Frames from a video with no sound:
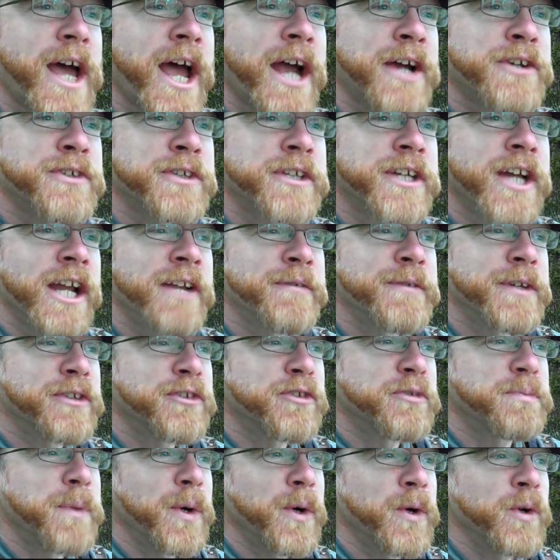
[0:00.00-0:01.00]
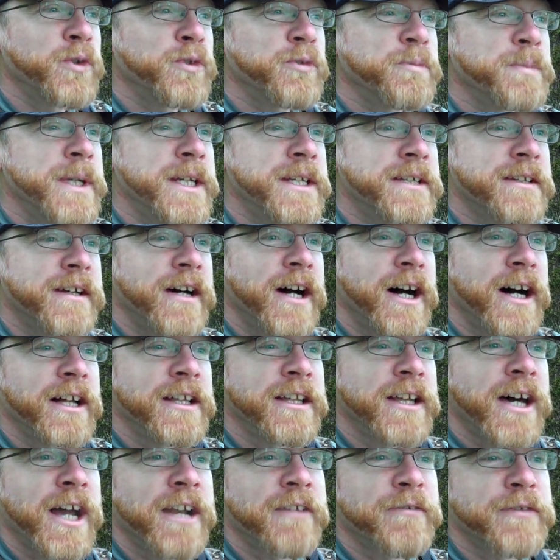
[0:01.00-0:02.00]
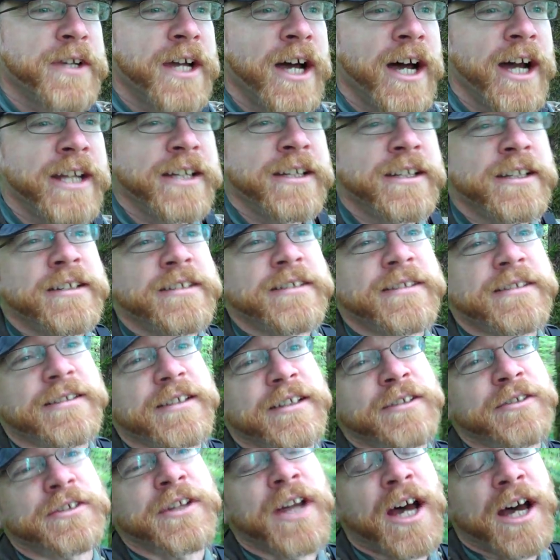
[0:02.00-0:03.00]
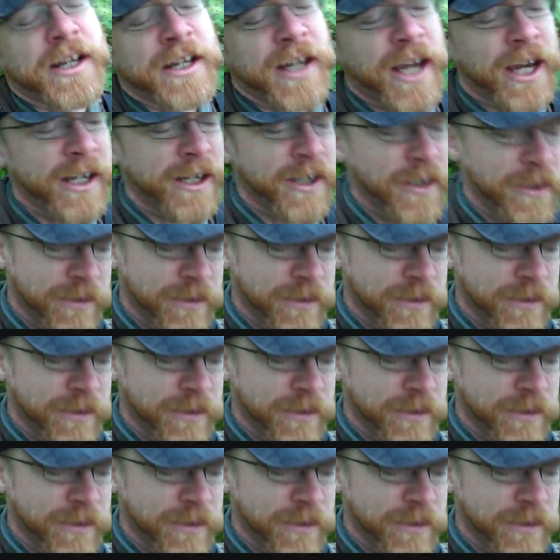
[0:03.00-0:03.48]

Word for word: actually kind of exposed me to a lot of kindness. It's not not